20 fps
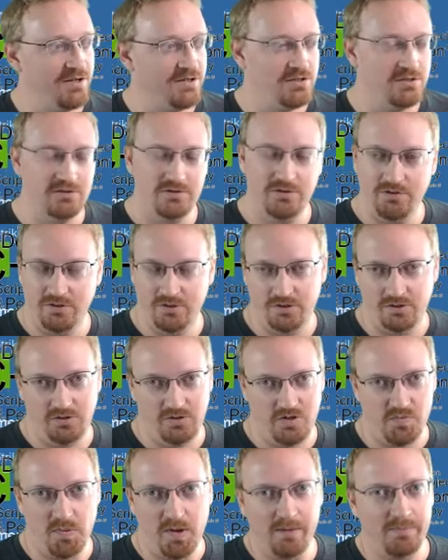And
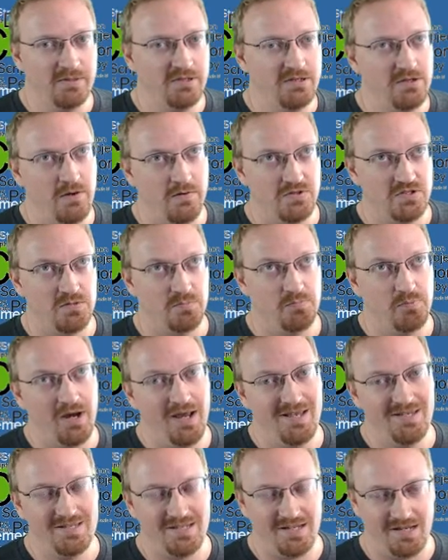it's probably no
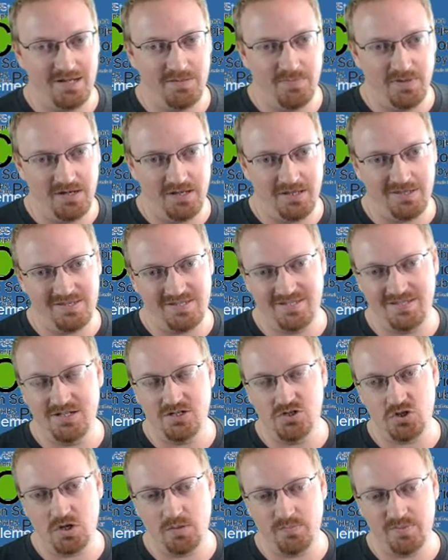surprise to anybody that C#
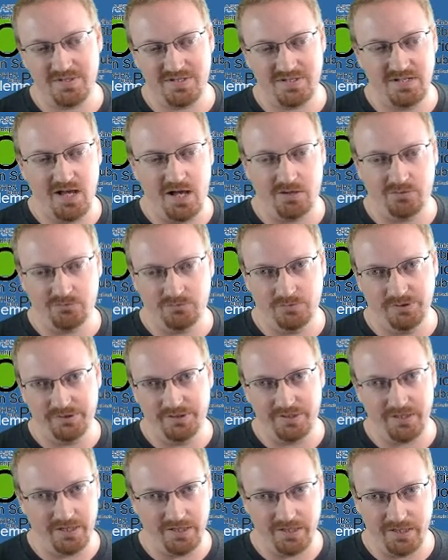is not
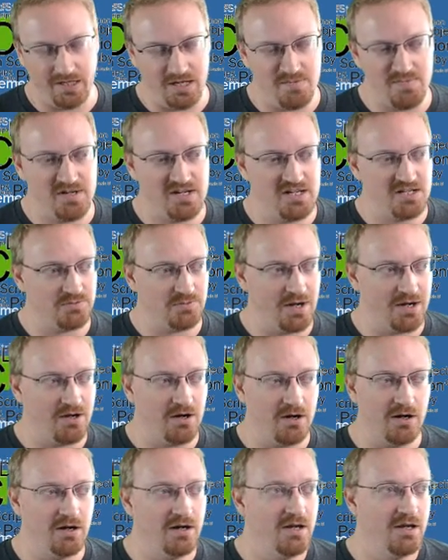really on anybody's
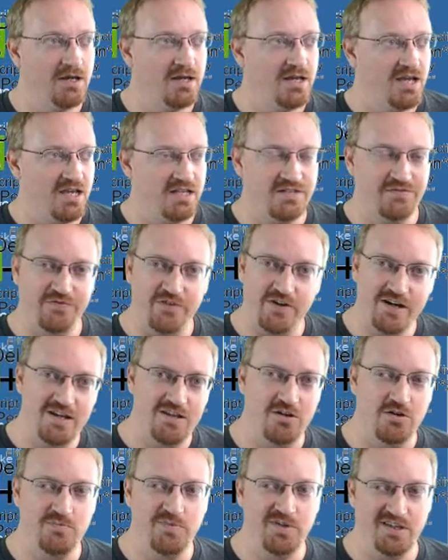radar. It's
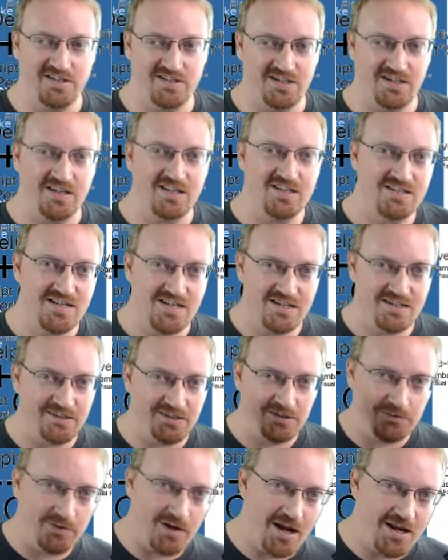funny, though, because it
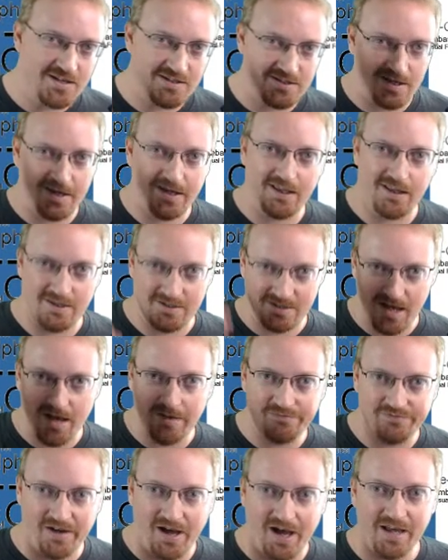consistently rates like in the
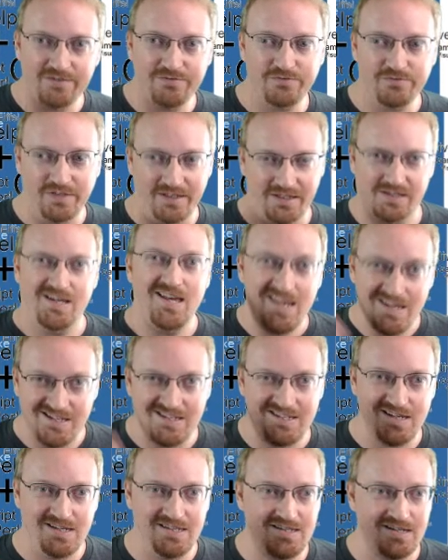top 5, like
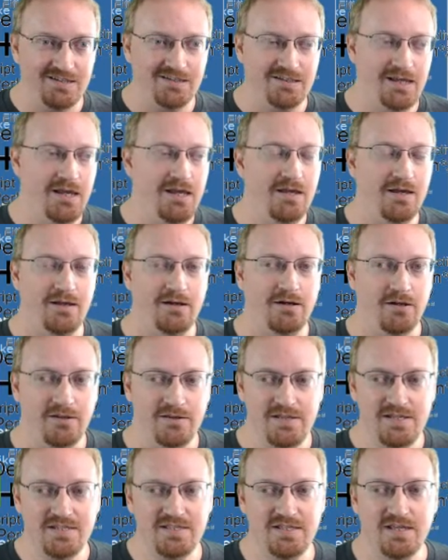consistently on
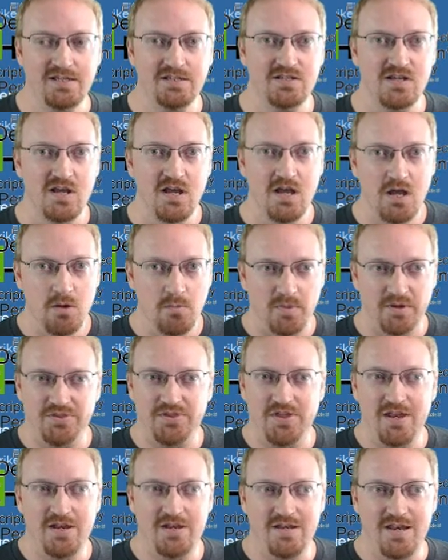all these things,
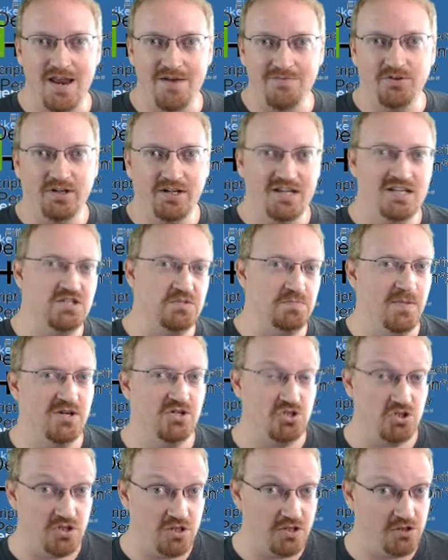but then never gets
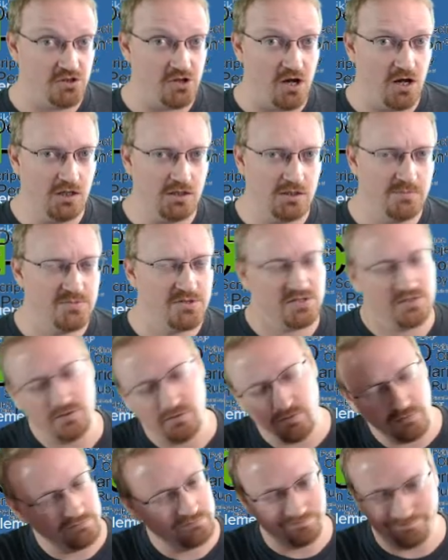mentioned in the columns.
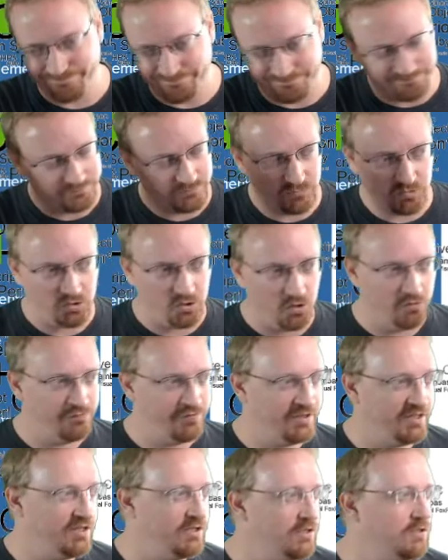Go
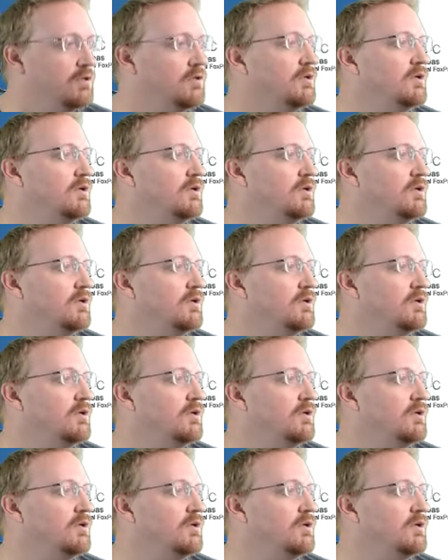figure.